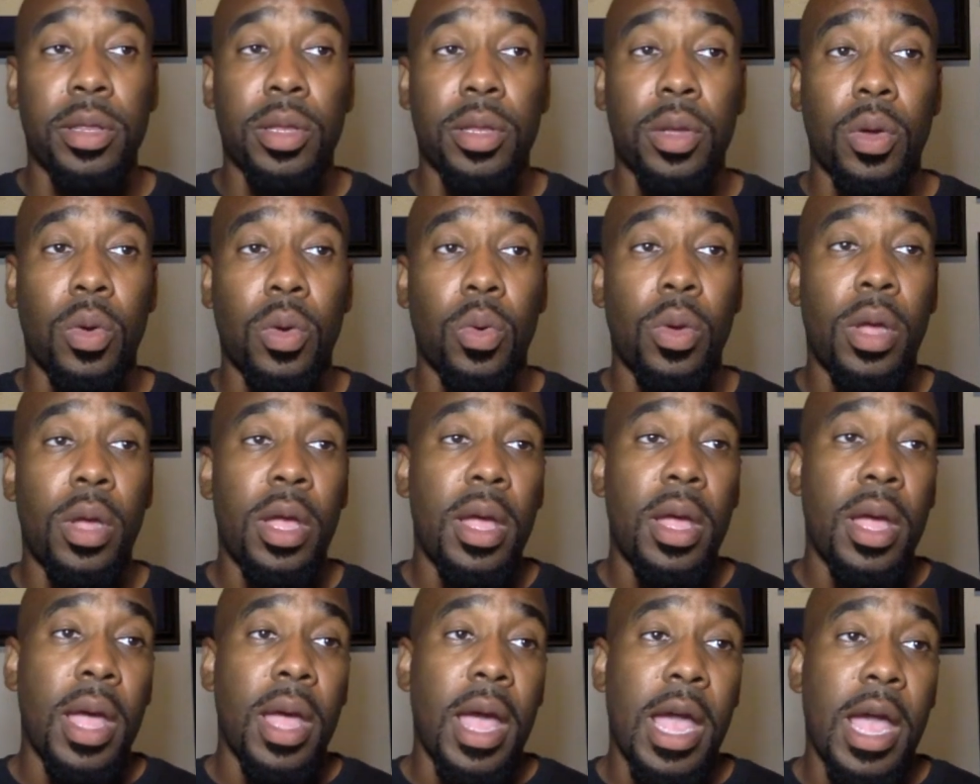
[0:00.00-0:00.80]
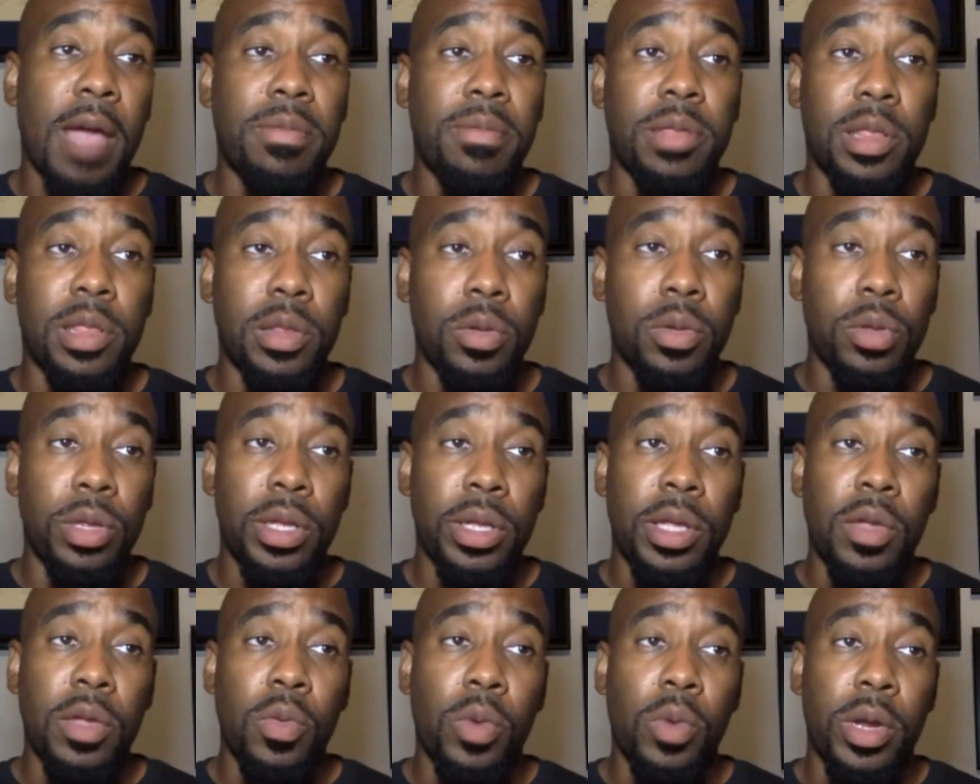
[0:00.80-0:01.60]
So
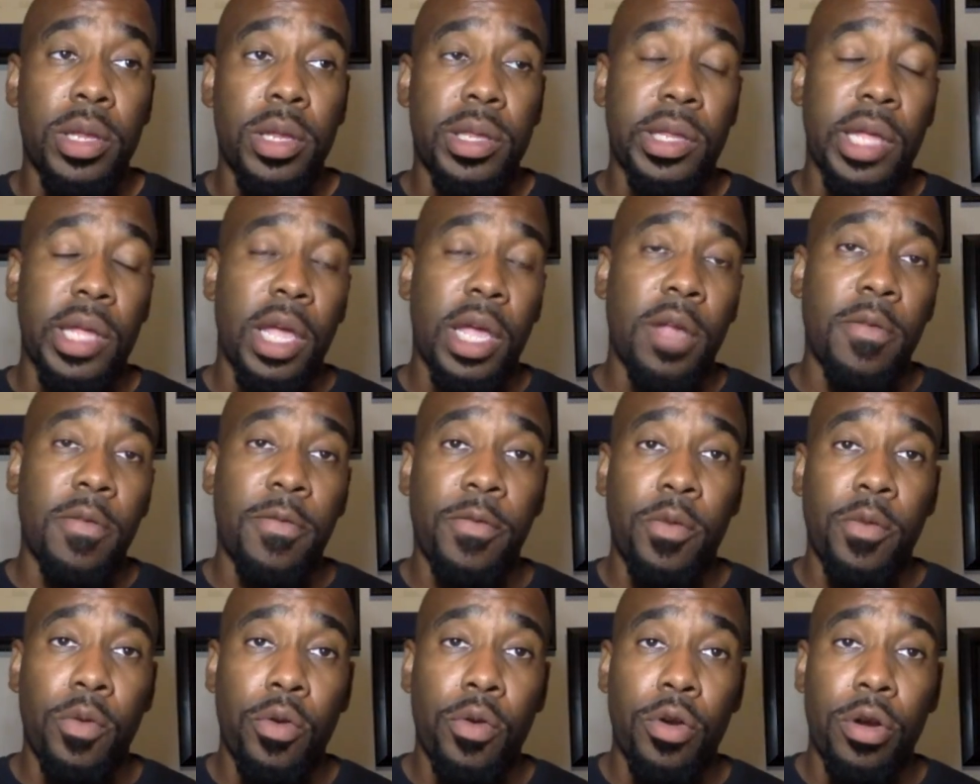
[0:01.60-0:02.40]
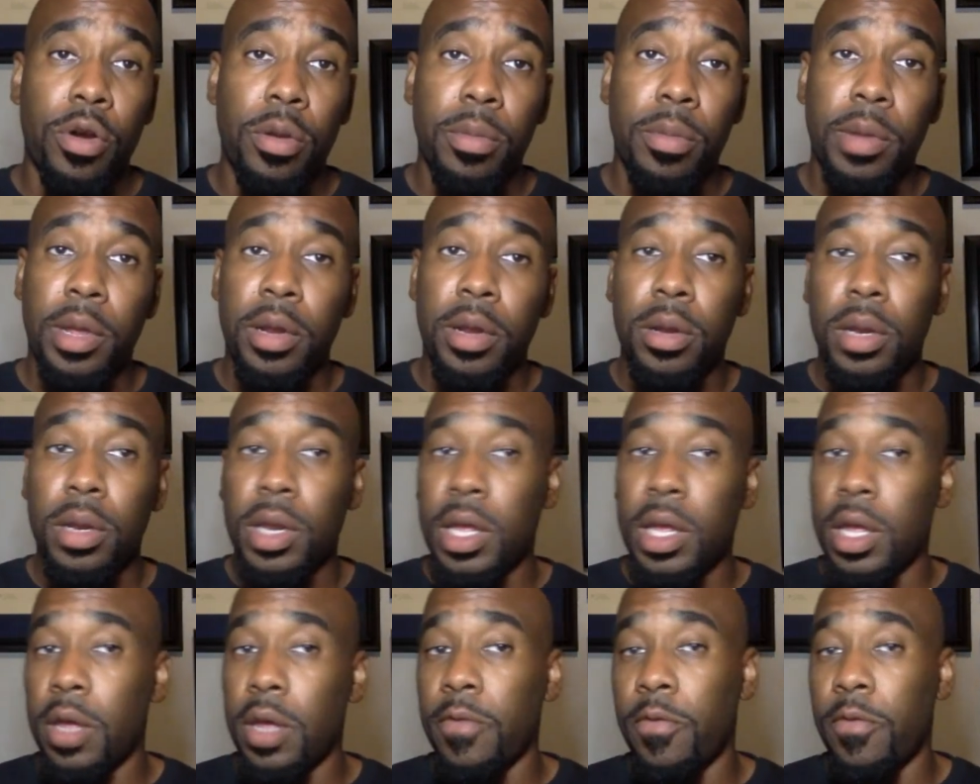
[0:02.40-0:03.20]
absolutely, you want to stay informed
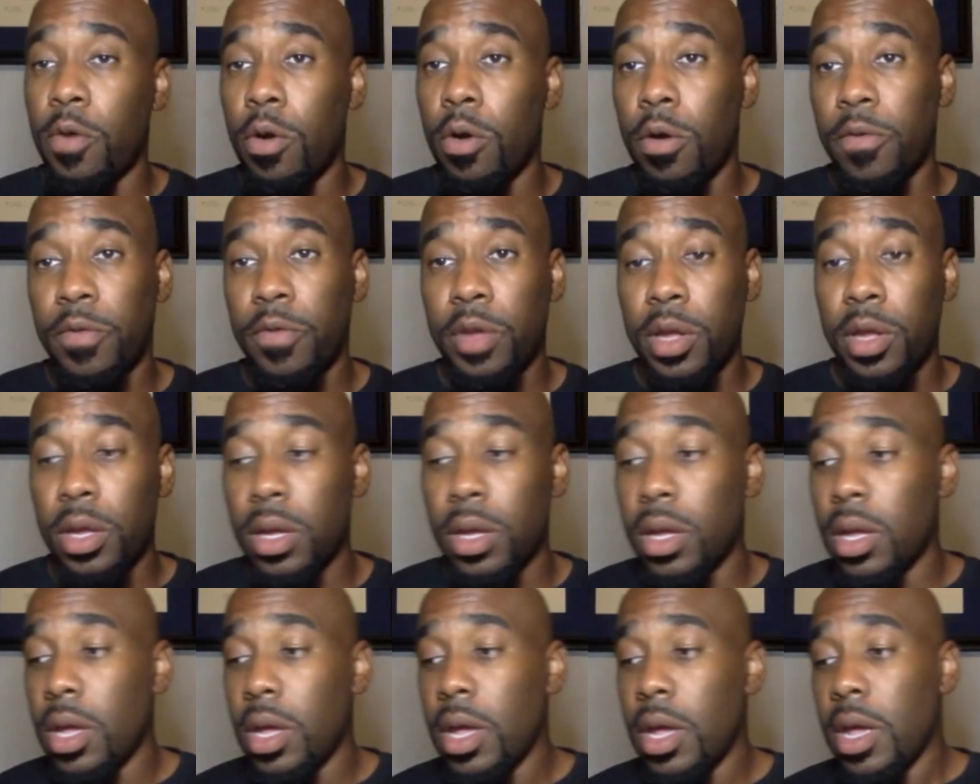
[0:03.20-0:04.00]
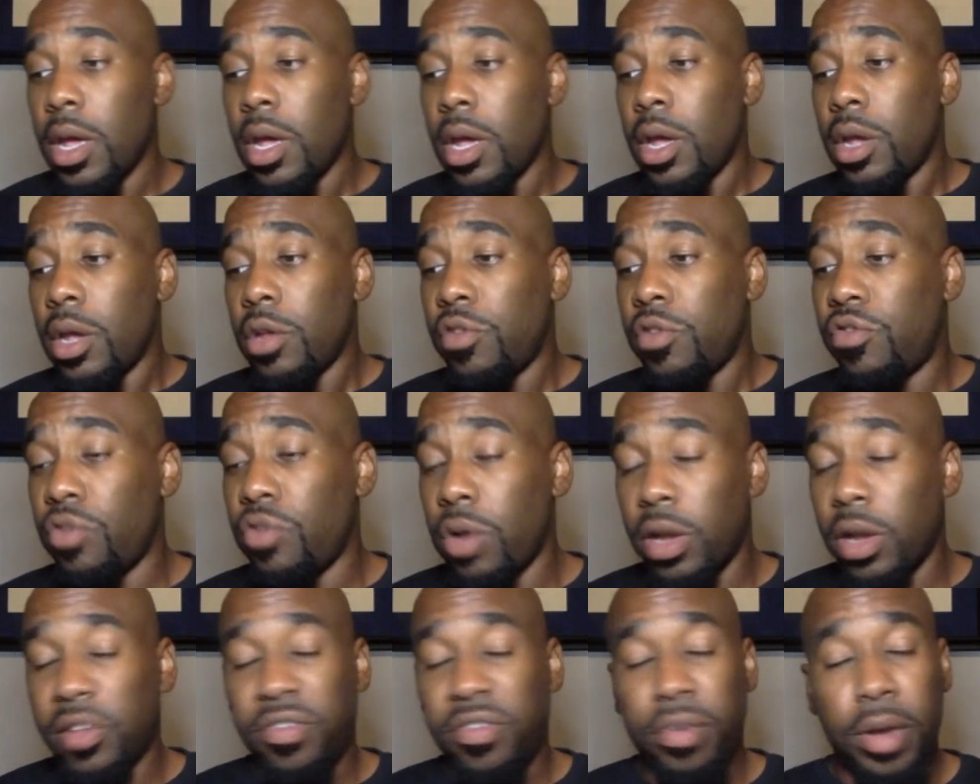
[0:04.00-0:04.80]
in the evolving
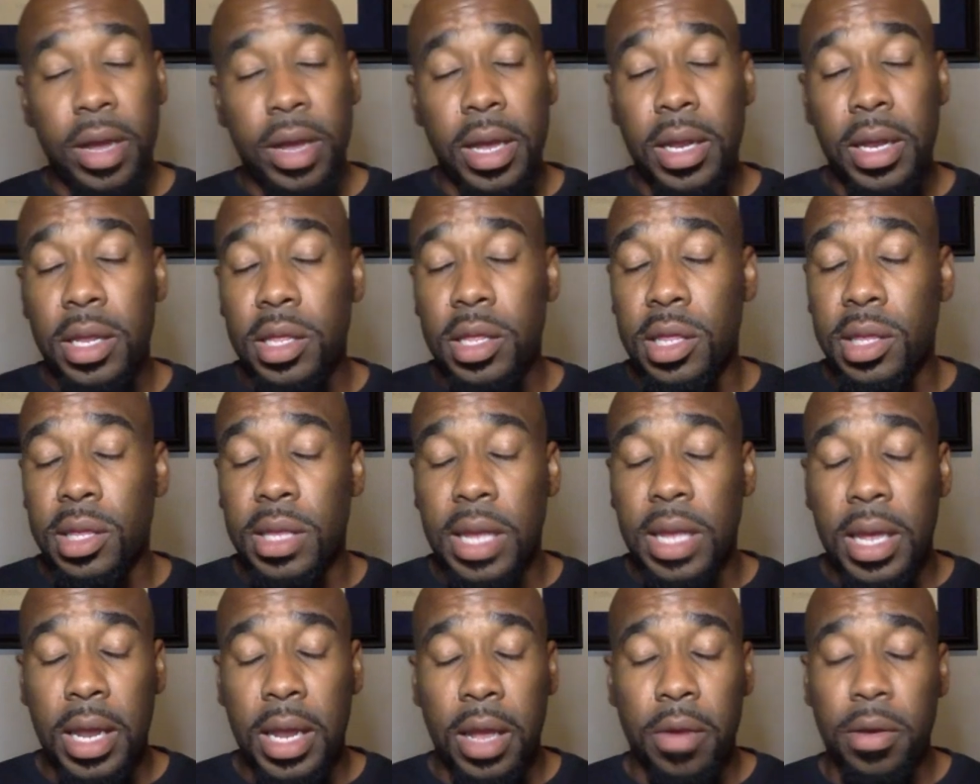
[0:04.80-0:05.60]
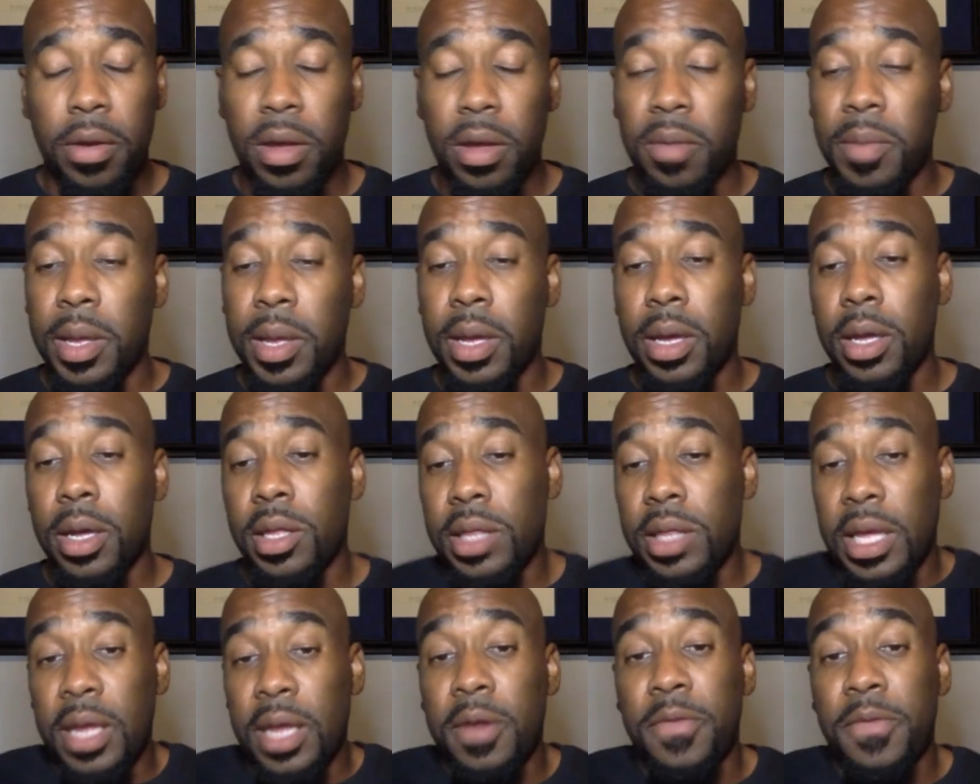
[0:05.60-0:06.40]
drug trade and just that area
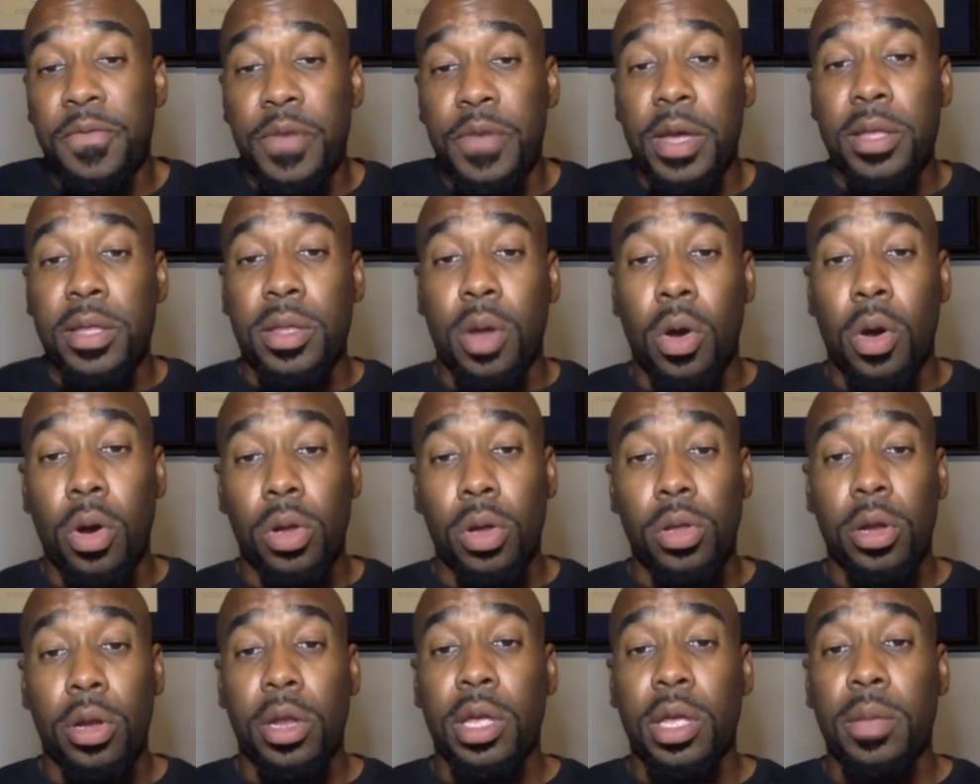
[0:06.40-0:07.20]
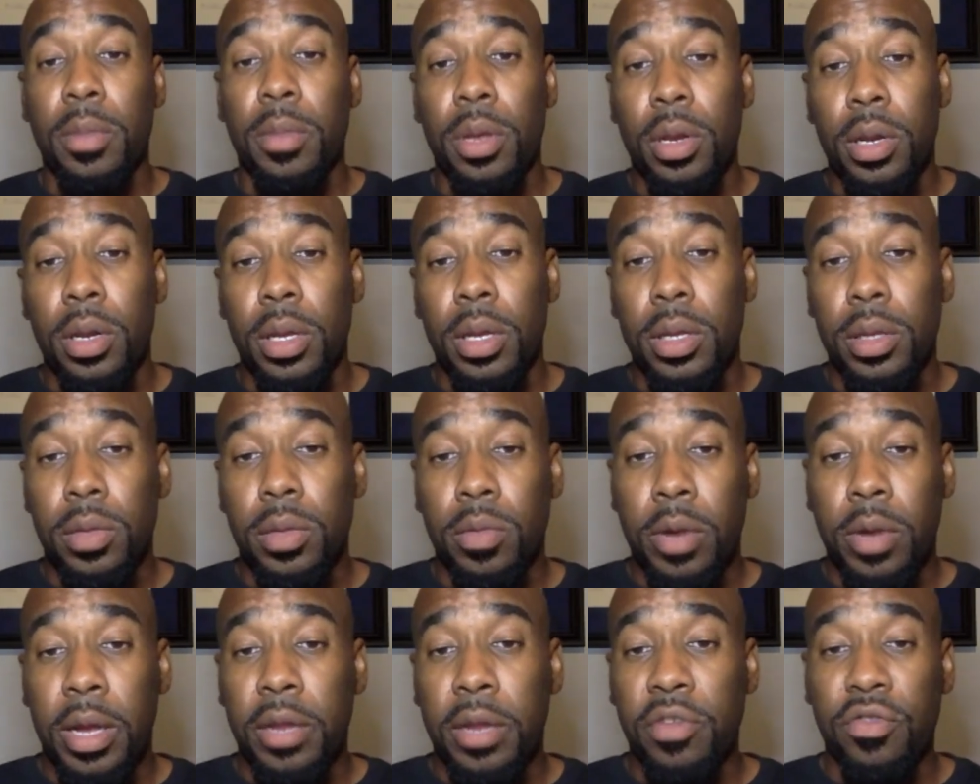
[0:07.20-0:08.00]
because it affects all our
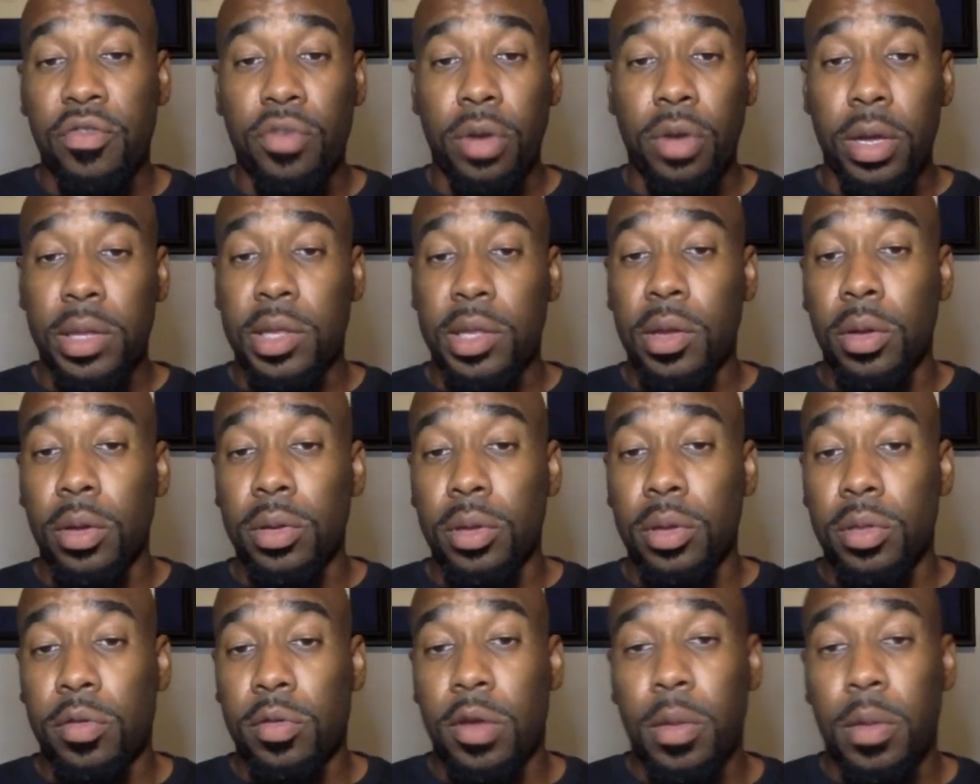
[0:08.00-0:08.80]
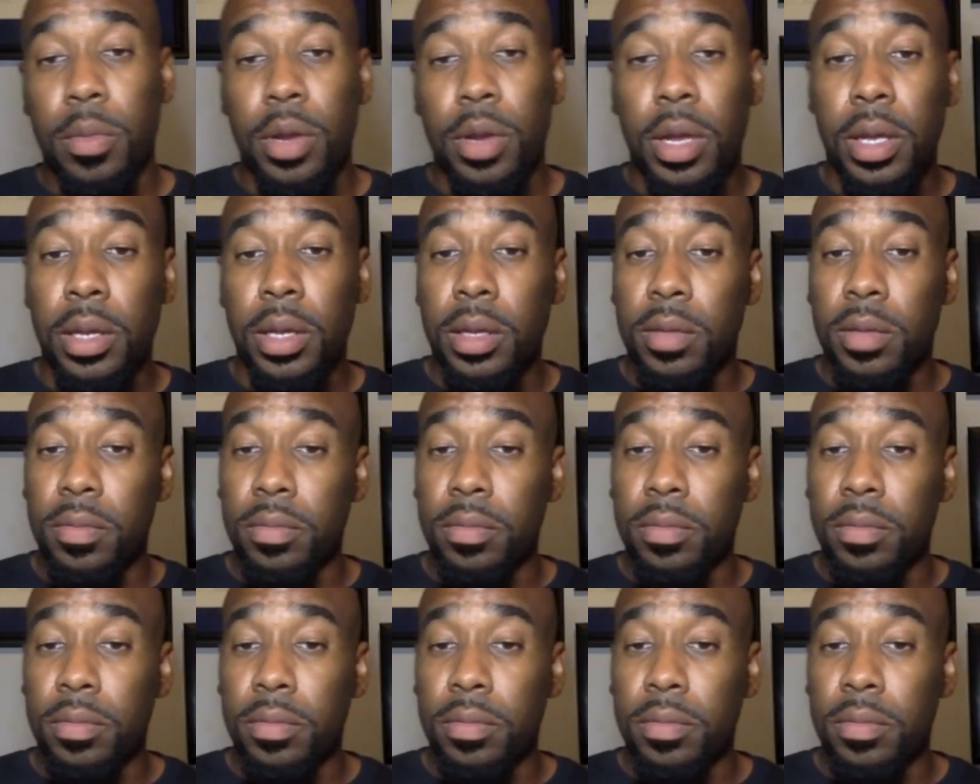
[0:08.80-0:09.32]
communities, right? Drugs don't discriminate.